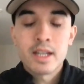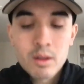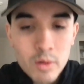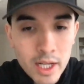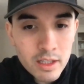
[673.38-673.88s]
uh,
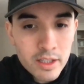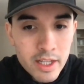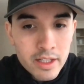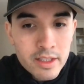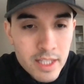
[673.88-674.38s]
when I look
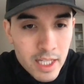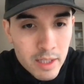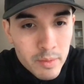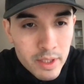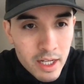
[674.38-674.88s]
at your
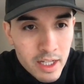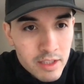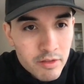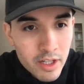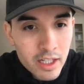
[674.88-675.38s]
team, uh,
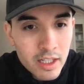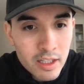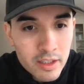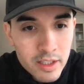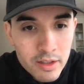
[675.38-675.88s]
it's very
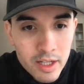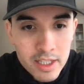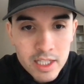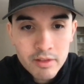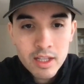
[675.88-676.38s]
clear that you
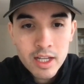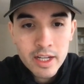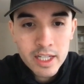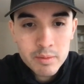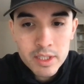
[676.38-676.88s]
guys have a lot
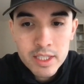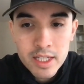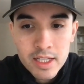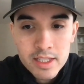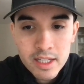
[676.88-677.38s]
of
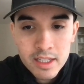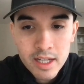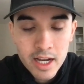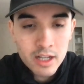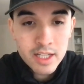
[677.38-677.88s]
expertise in
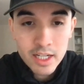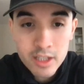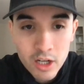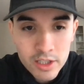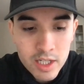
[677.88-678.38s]
AR
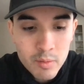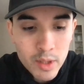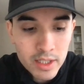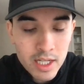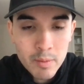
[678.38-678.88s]
technology,
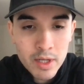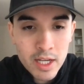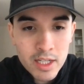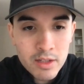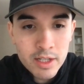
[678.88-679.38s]
but coming
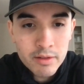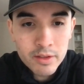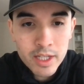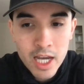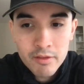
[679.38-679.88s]
in, you didn't
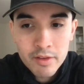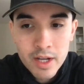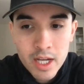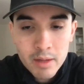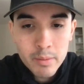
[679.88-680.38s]
really have
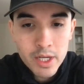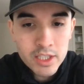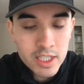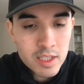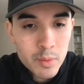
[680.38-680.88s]

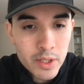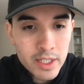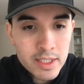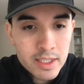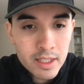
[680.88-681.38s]
much
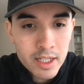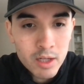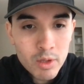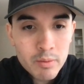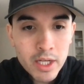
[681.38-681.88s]
experience
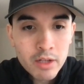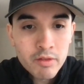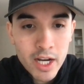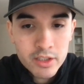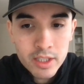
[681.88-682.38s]
uh, with
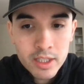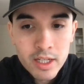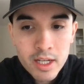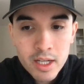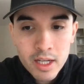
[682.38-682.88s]
manufacturing
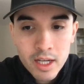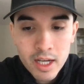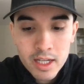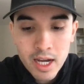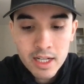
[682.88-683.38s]

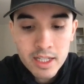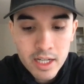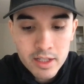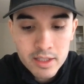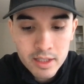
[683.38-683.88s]
uh, kind of
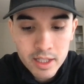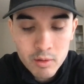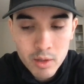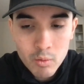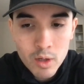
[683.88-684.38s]
curious in like
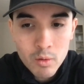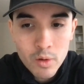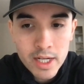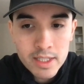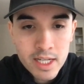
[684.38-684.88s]
in what
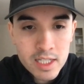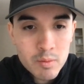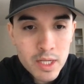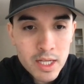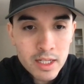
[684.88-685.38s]
ways has
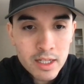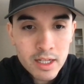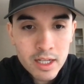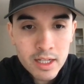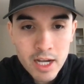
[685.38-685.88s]
being
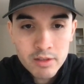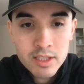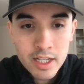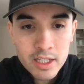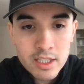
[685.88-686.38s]
an
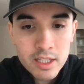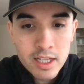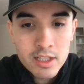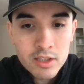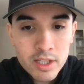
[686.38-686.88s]
outsider to an
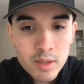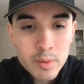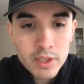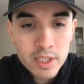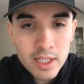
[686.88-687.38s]
industry you're
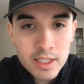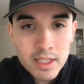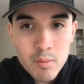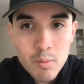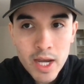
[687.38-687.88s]
building in
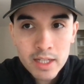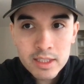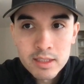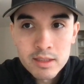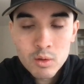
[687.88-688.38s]

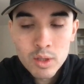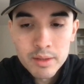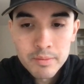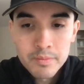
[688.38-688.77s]
impacted Squint?